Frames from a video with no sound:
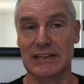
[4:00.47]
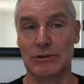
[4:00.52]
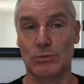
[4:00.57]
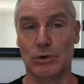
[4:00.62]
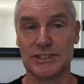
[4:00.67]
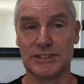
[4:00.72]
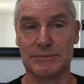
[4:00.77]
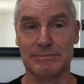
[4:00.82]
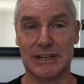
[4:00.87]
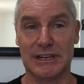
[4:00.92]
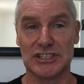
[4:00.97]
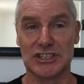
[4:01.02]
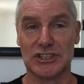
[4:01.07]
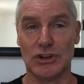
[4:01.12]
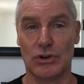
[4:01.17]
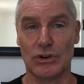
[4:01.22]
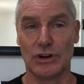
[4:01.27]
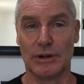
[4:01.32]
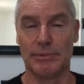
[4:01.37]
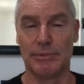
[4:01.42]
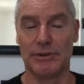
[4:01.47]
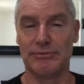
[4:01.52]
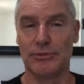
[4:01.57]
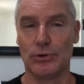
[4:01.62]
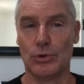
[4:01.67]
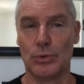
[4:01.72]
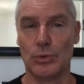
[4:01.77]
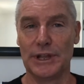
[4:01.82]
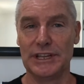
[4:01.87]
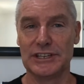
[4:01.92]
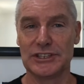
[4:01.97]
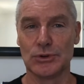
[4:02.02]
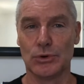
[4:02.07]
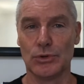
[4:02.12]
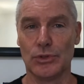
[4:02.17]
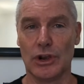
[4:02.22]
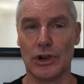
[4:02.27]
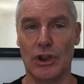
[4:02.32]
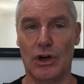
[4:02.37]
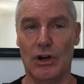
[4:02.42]
it wasn't much longer before we
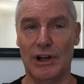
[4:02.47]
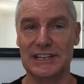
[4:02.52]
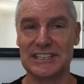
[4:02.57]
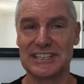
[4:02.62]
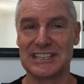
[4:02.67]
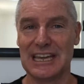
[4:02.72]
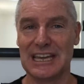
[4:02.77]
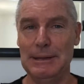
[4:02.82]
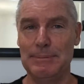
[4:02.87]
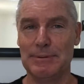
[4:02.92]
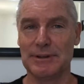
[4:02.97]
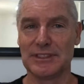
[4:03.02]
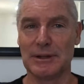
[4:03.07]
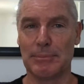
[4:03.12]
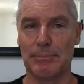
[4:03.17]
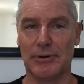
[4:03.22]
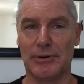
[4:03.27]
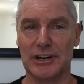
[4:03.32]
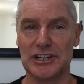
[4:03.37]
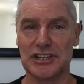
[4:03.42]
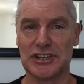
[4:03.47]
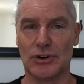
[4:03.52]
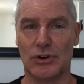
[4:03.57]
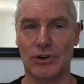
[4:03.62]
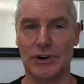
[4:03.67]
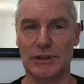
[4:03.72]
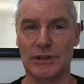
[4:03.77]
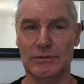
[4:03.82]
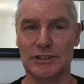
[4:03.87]
saw the Lions keeping the pressure on.